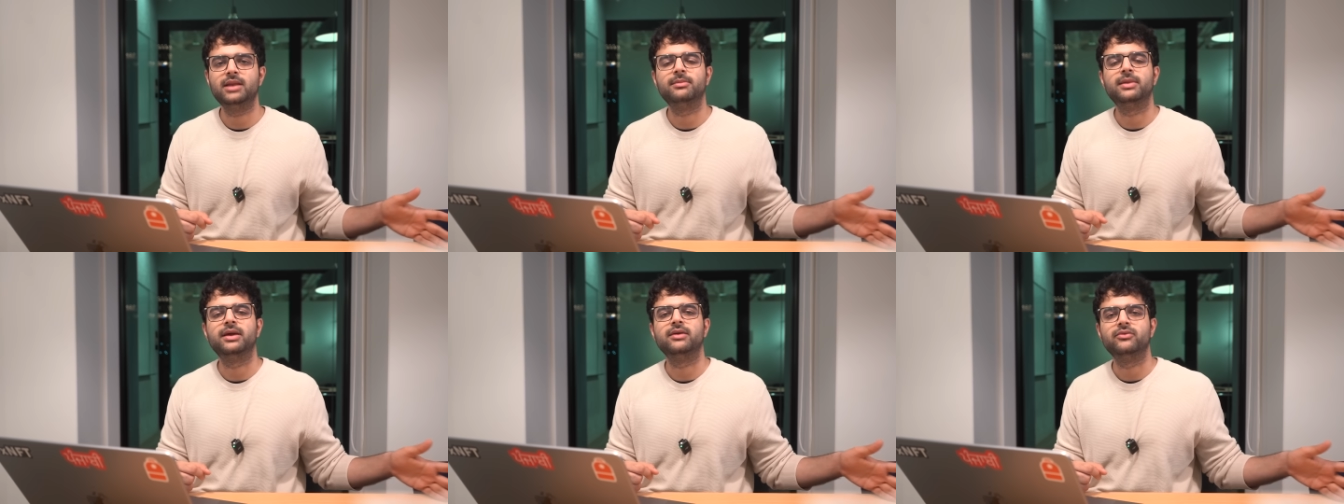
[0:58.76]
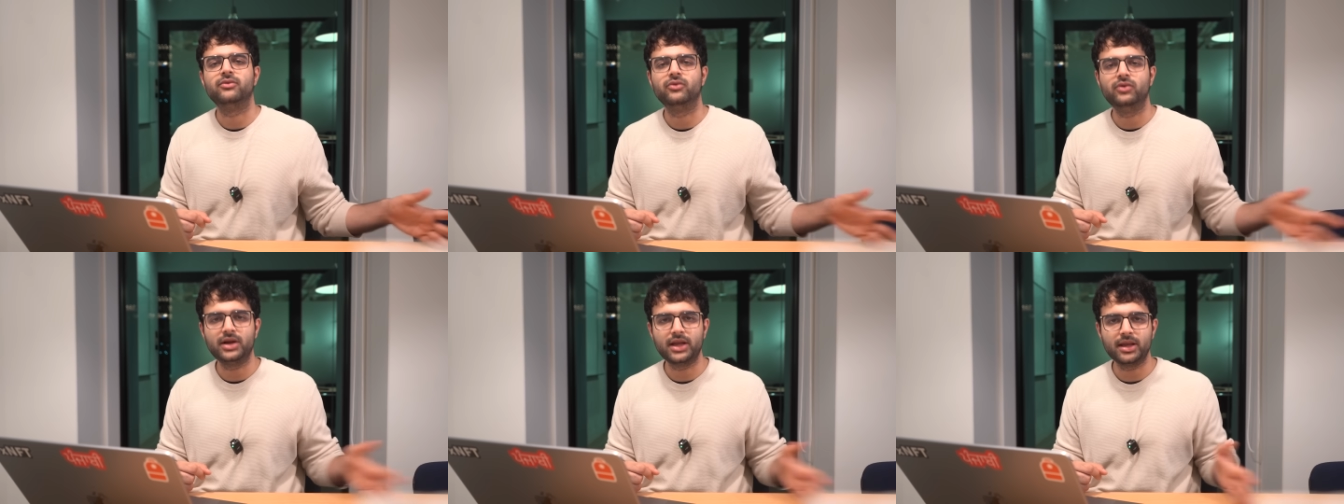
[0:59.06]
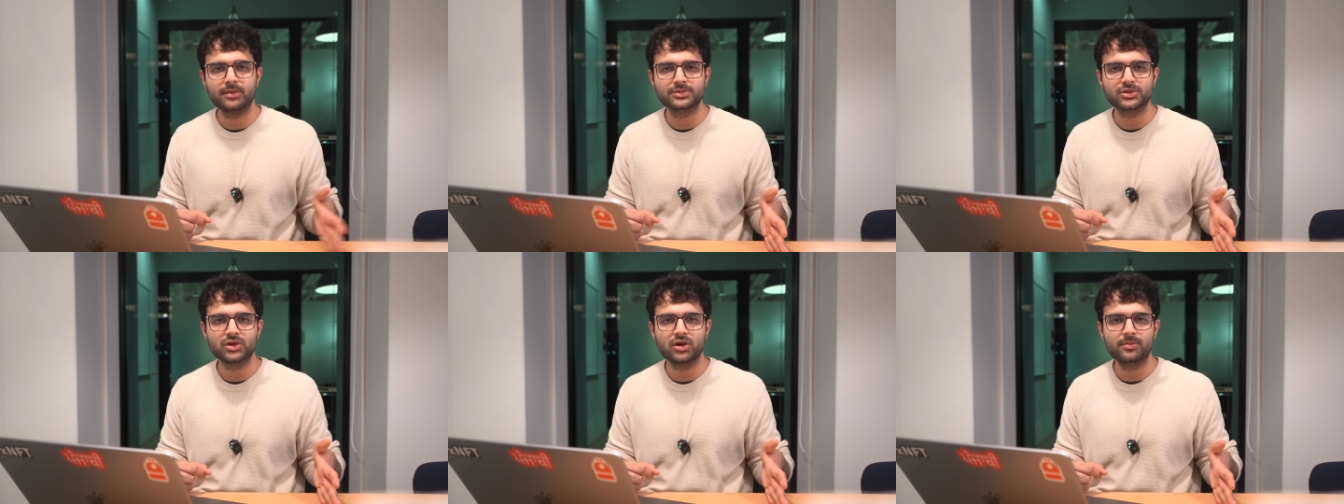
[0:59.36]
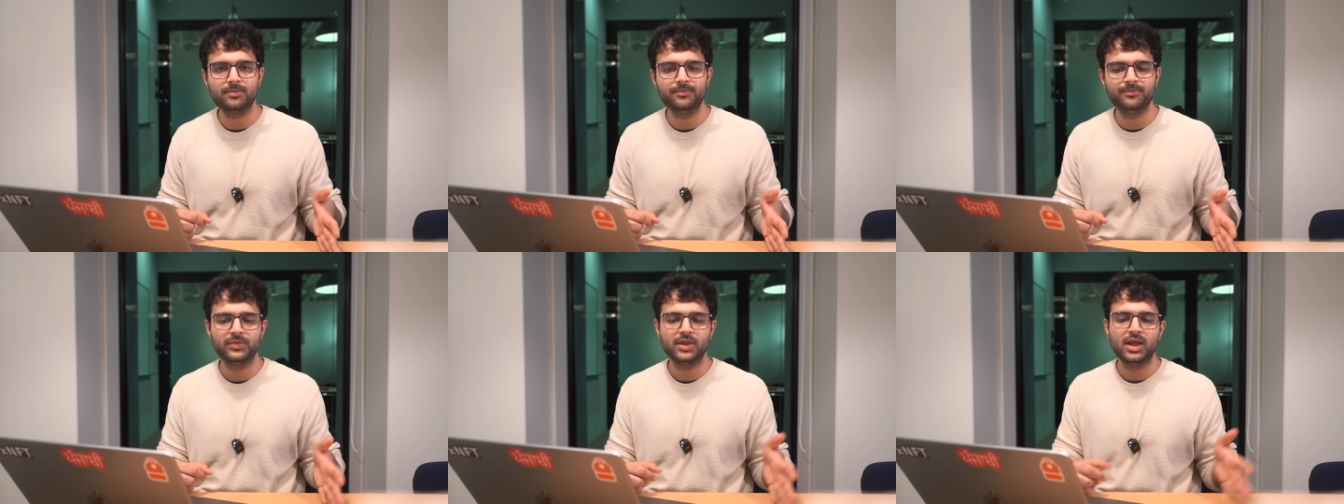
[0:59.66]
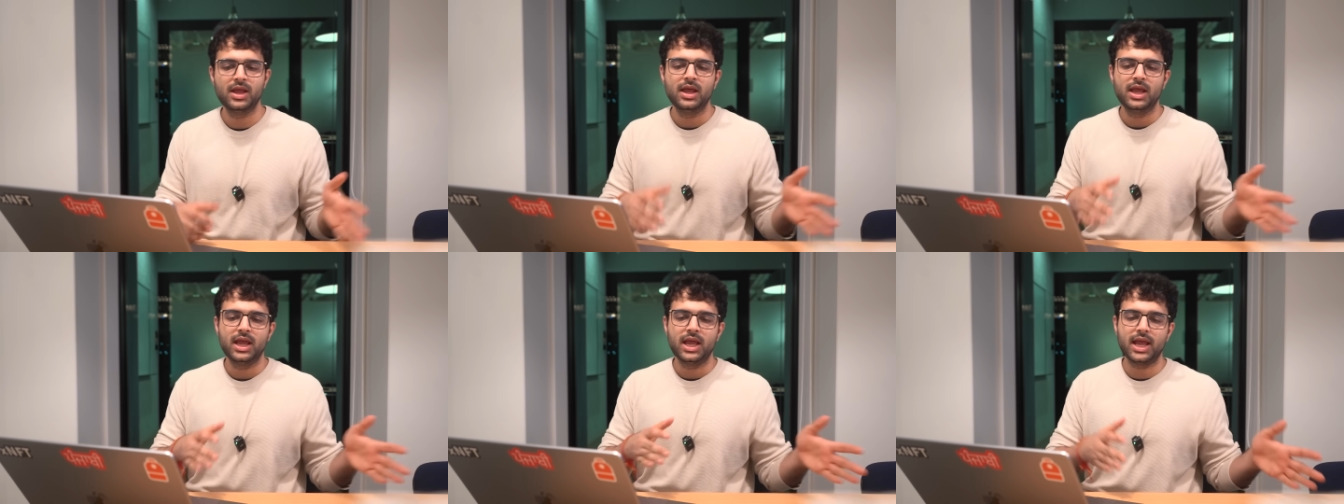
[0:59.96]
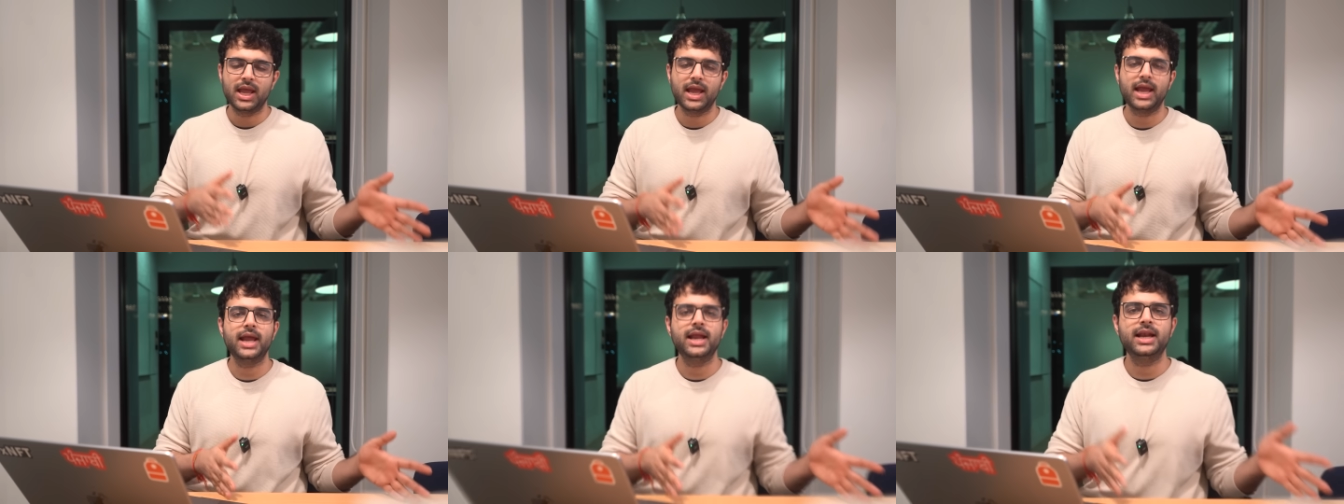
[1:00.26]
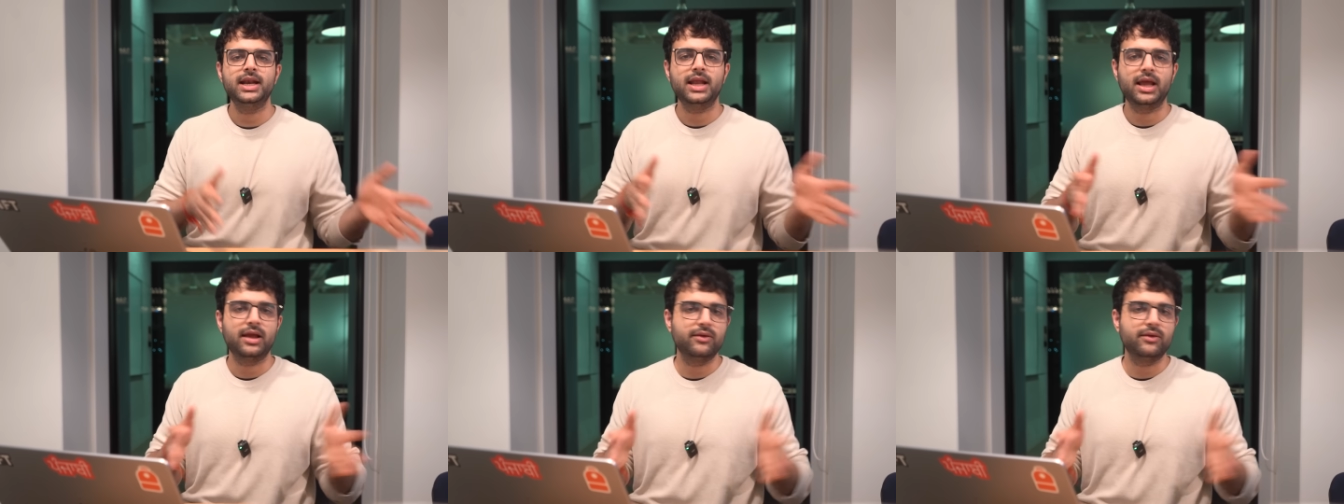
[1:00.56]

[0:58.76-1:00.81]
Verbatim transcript: in my full-time job and